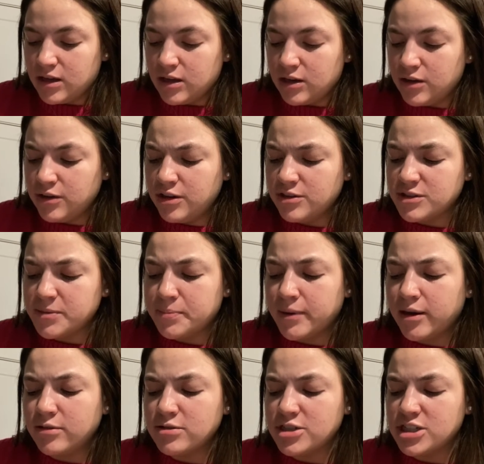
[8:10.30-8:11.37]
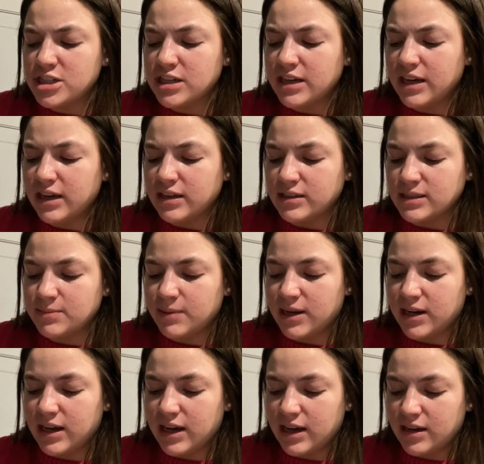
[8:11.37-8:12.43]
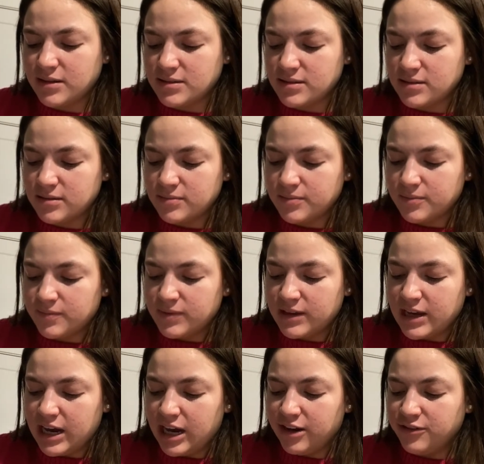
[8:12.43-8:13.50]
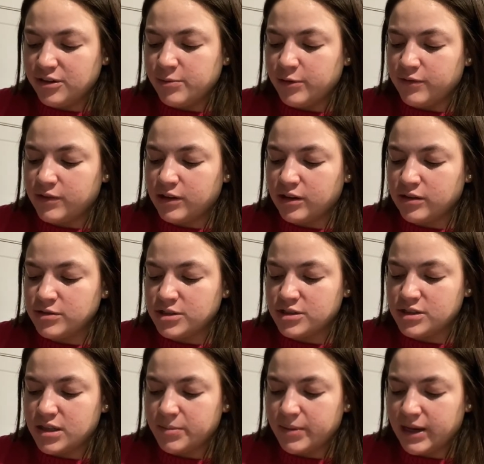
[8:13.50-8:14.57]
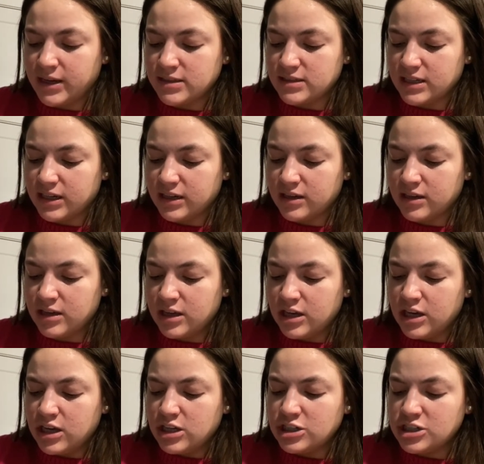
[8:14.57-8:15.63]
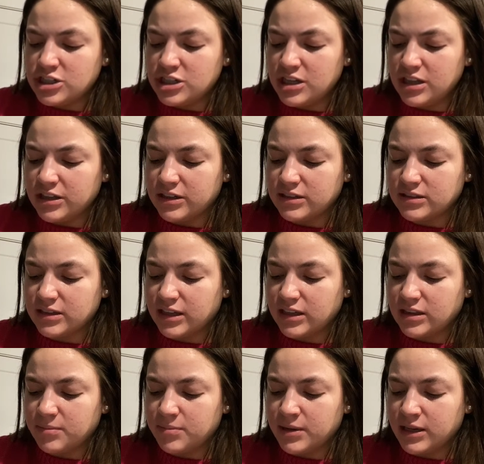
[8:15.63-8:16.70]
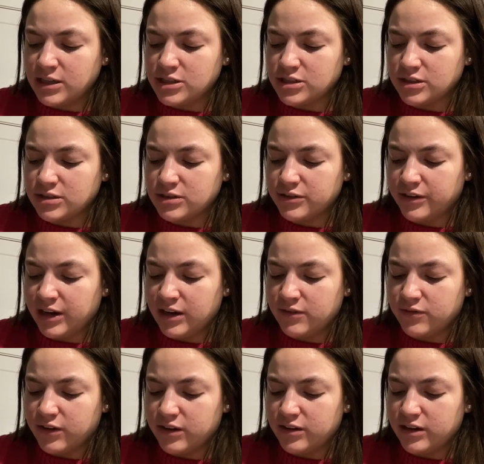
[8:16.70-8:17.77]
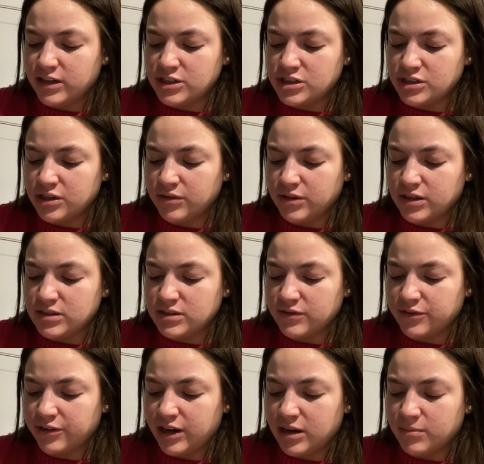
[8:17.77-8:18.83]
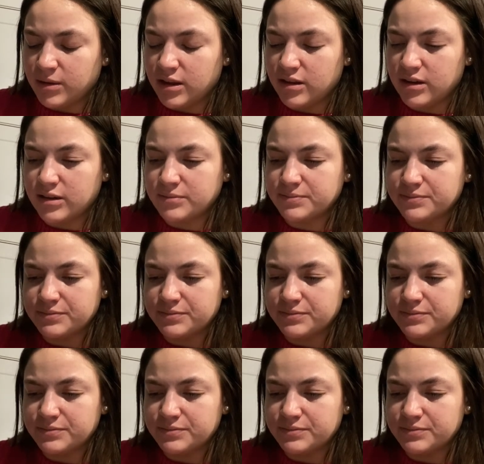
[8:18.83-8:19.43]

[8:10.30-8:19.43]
Who do you suppose she is? Benny asked. Henry moved closer to the painting. She looks like the pictures grandfather has shown us of grandmother.